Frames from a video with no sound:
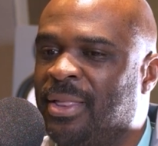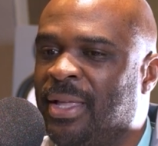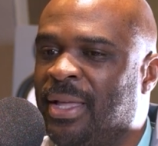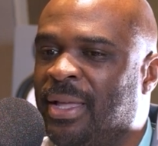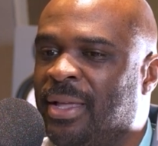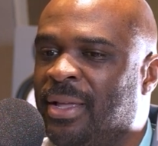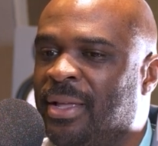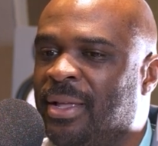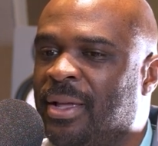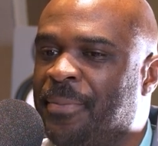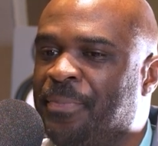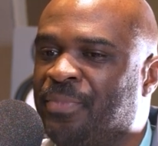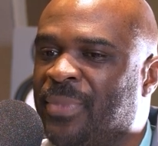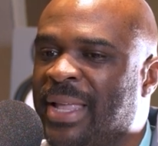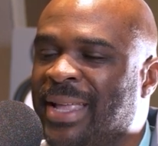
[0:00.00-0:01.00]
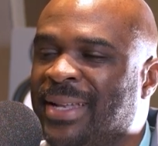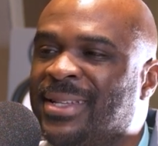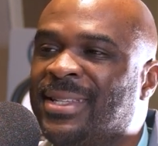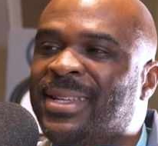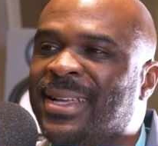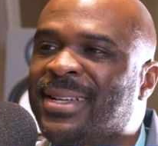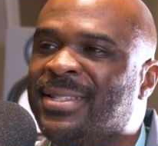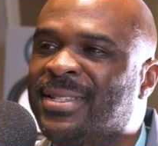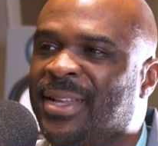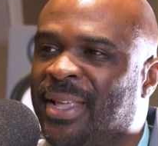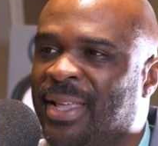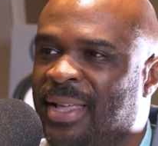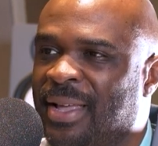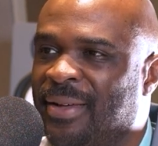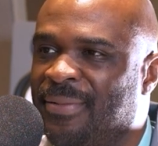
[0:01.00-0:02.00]
the
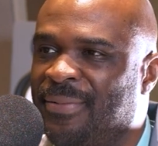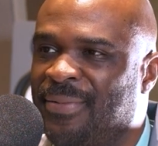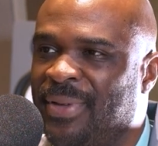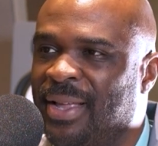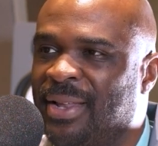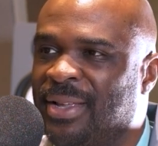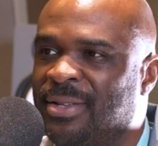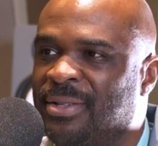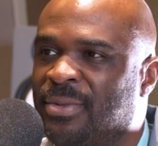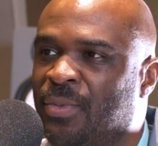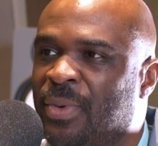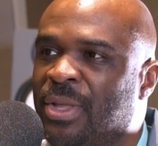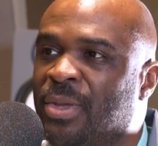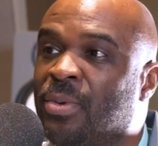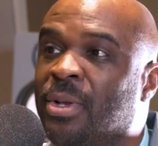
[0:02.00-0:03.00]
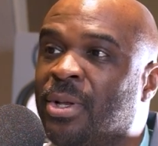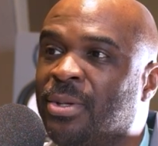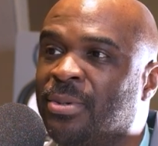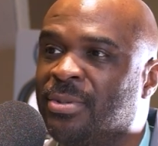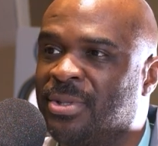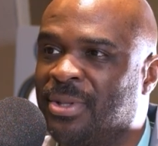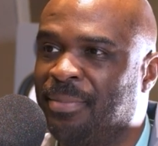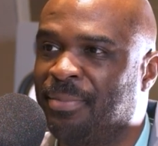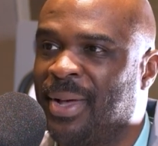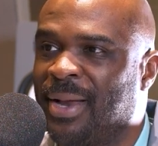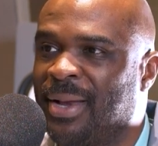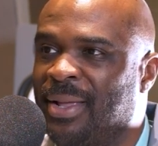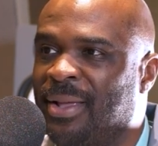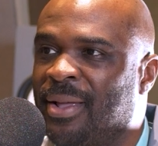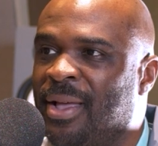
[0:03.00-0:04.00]
intensity of feelings when you lose
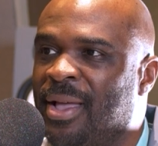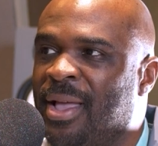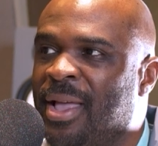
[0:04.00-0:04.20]
somebody.